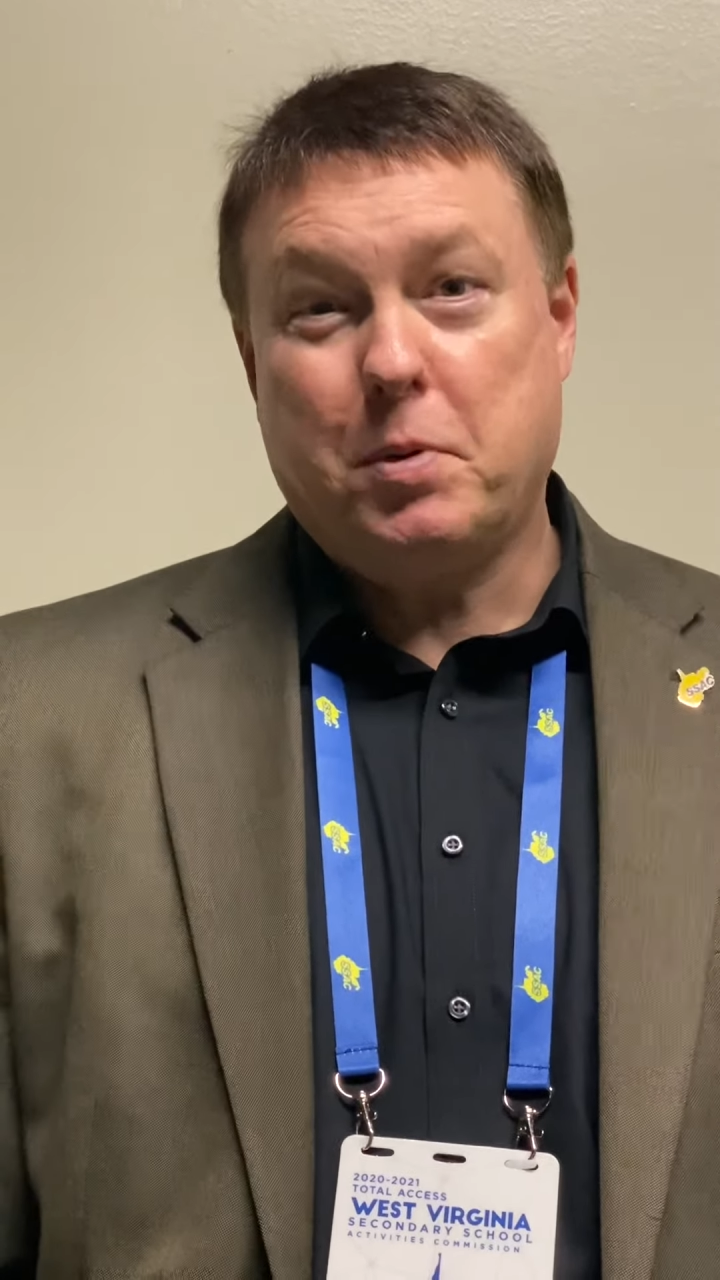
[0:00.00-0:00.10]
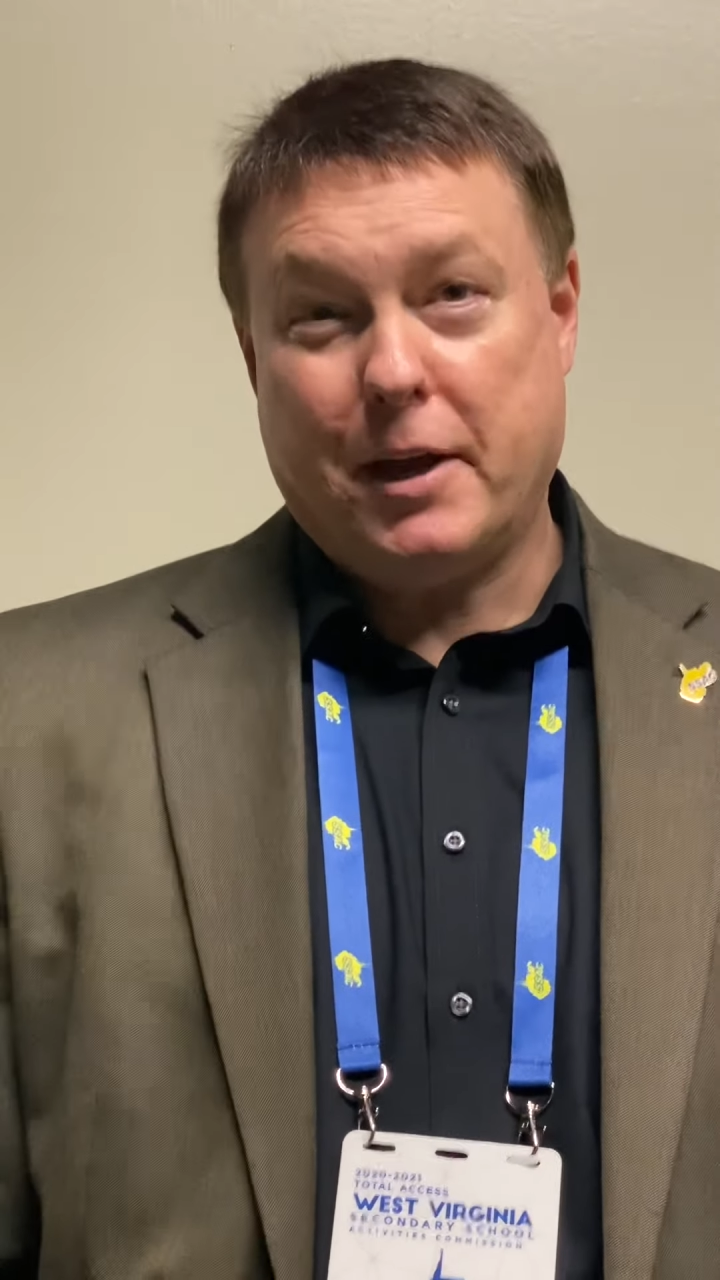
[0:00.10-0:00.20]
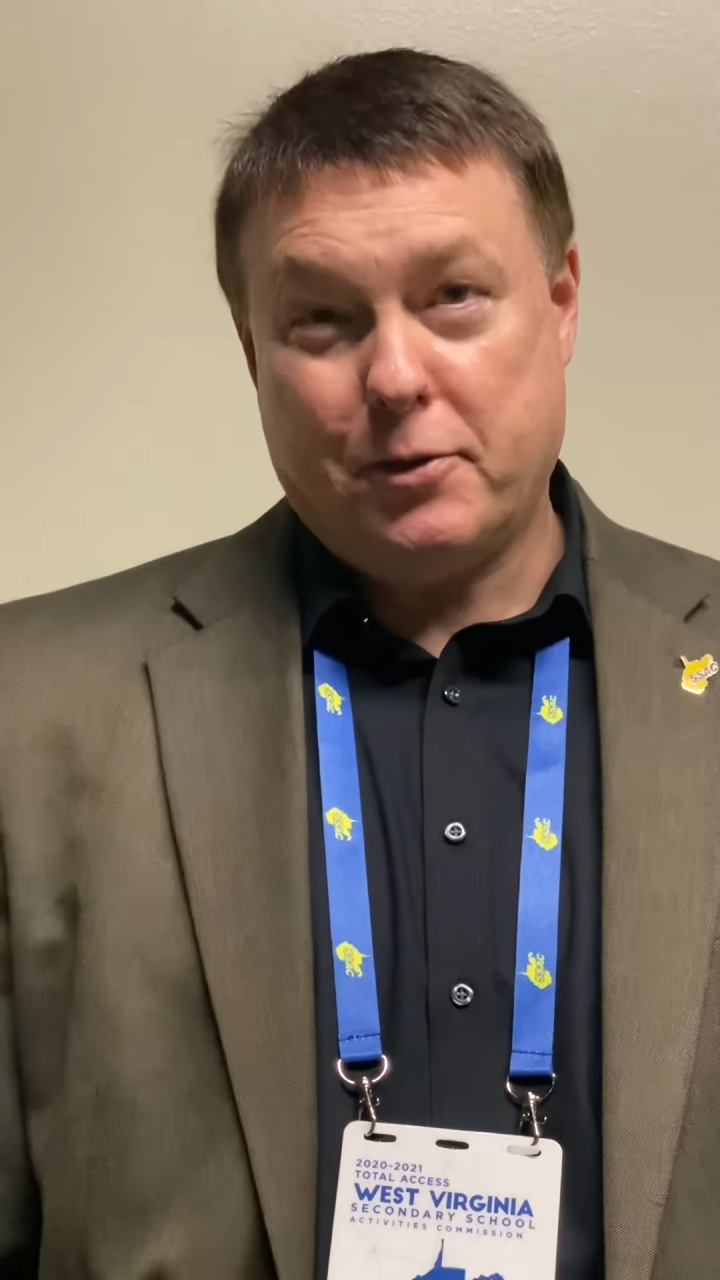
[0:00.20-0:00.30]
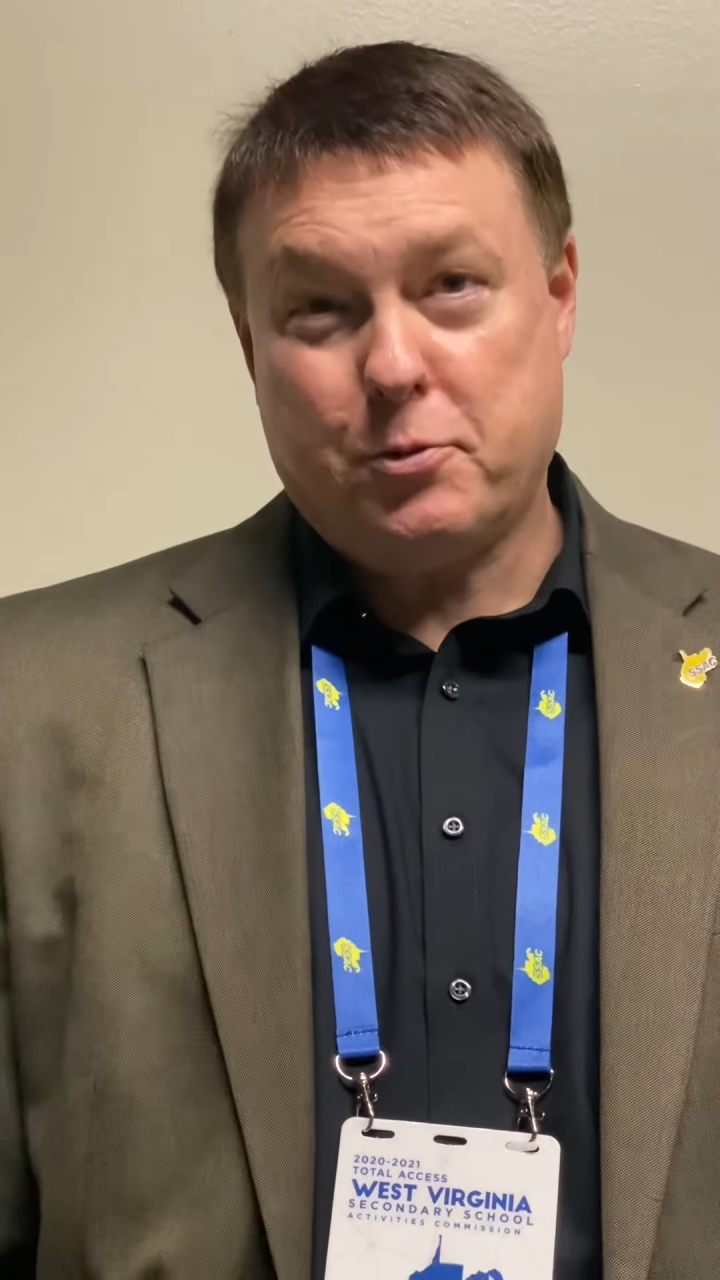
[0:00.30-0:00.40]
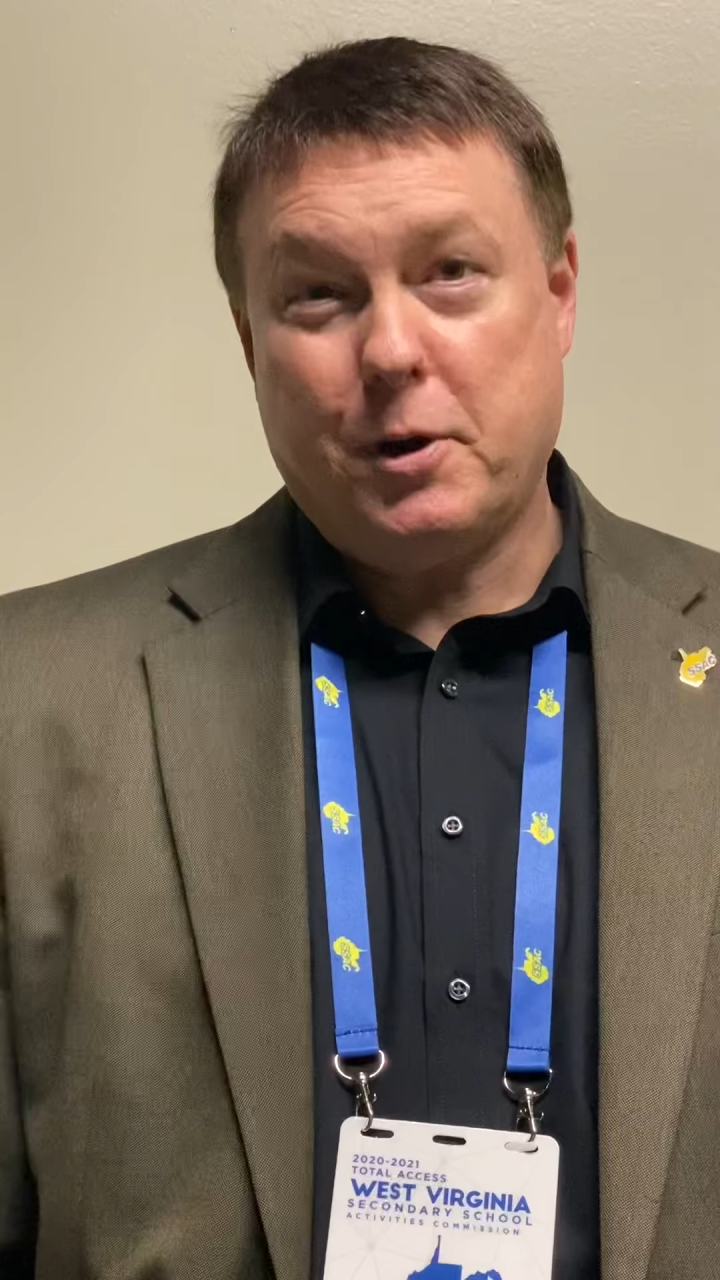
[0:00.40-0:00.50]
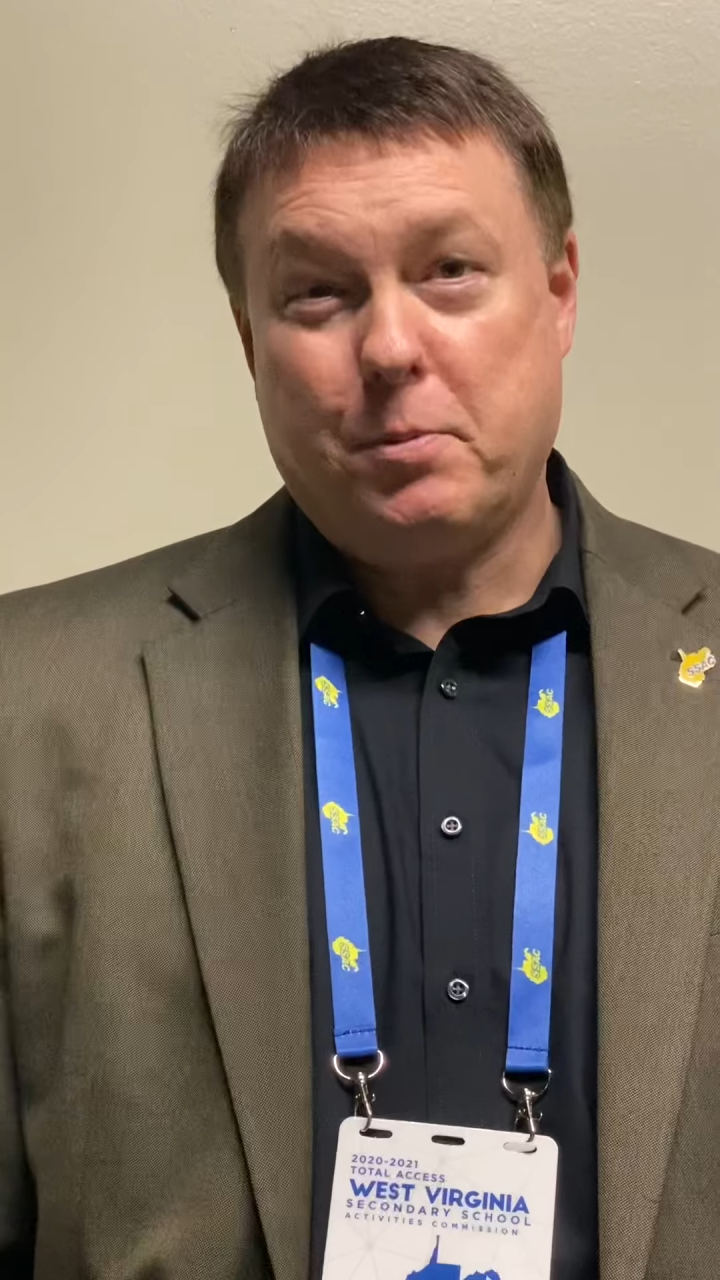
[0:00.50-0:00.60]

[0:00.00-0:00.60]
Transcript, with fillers: plan three,